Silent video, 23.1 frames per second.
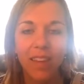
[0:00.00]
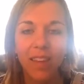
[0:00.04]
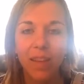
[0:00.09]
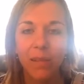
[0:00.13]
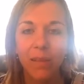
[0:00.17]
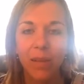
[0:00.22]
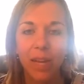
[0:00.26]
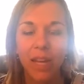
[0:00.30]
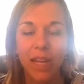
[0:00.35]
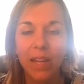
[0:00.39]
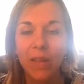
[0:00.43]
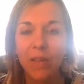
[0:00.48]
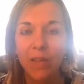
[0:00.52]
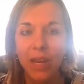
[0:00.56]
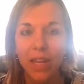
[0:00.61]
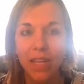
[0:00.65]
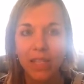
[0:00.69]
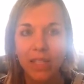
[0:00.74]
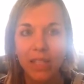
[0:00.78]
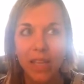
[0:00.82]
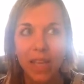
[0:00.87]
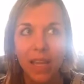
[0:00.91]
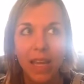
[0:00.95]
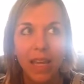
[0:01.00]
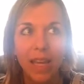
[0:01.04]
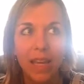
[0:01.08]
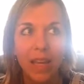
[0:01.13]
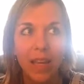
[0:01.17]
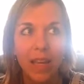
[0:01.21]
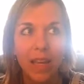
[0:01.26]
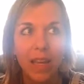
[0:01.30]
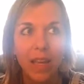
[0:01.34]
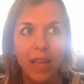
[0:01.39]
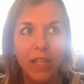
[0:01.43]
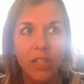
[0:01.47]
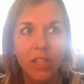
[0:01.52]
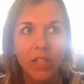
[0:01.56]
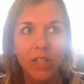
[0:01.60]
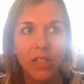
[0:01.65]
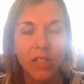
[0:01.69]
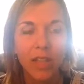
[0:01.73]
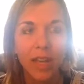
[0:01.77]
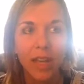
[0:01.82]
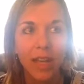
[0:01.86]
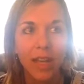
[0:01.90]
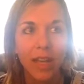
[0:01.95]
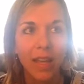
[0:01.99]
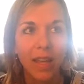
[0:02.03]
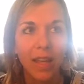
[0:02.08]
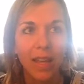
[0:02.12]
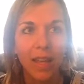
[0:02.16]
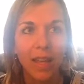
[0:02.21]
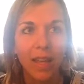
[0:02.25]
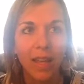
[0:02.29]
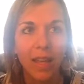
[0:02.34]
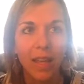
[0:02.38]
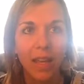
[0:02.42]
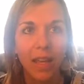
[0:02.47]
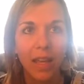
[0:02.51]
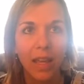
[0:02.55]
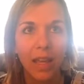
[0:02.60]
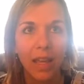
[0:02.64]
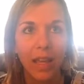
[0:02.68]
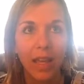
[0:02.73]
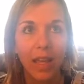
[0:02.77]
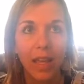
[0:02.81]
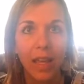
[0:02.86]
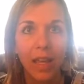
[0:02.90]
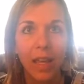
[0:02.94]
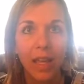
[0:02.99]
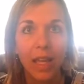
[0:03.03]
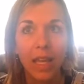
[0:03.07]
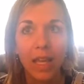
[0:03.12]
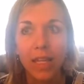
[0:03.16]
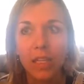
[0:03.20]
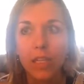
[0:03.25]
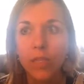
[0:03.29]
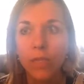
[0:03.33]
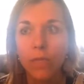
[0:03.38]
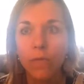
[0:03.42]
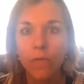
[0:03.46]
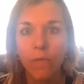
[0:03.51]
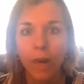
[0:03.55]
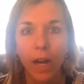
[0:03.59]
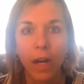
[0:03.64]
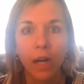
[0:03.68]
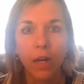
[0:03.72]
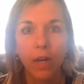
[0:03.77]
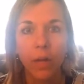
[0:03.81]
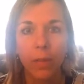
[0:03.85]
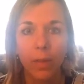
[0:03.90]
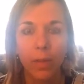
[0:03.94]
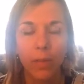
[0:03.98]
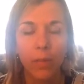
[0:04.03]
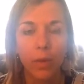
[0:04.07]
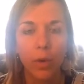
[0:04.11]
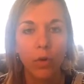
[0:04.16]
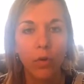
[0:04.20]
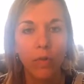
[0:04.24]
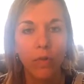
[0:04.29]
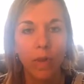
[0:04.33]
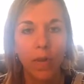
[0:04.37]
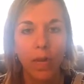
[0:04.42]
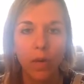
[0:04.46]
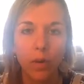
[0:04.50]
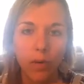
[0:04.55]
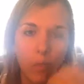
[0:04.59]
But anyways, it just like, it gets you fired up and motivated.